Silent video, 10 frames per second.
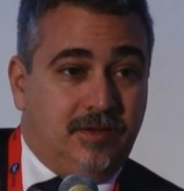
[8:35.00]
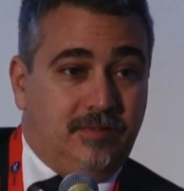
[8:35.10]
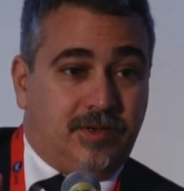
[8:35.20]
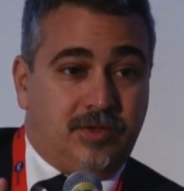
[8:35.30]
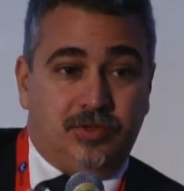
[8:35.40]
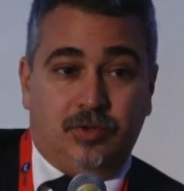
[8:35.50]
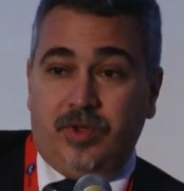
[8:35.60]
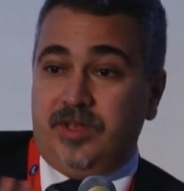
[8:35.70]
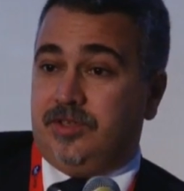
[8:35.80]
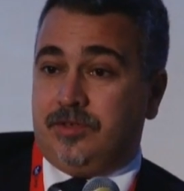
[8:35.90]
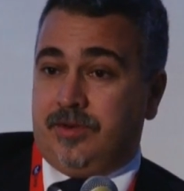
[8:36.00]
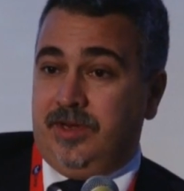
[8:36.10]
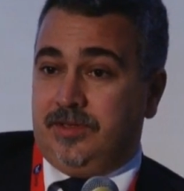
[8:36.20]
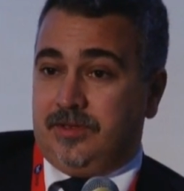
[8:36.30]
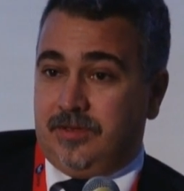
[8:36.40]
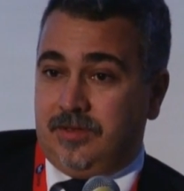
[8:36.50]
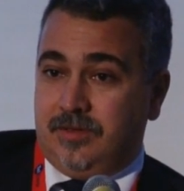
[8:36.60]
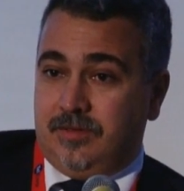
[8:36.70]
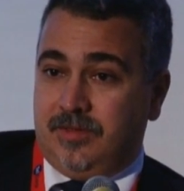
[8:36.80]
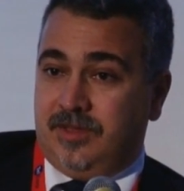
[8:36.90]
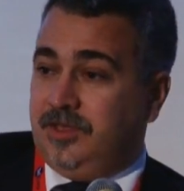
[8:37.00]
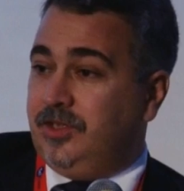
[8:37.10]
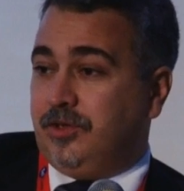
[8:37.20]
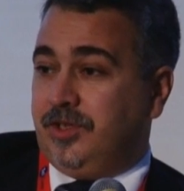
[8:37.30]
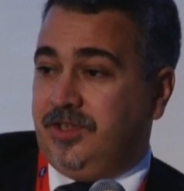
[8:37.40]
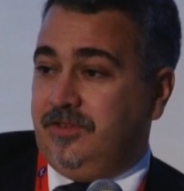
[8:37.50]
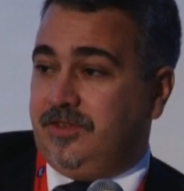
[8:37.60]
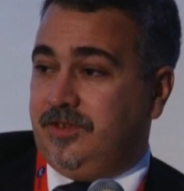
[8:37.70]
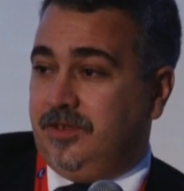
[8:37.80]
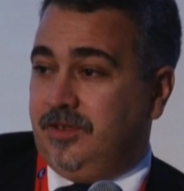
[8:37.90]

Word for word: Because, you know, Waze is great, but they need connectivity.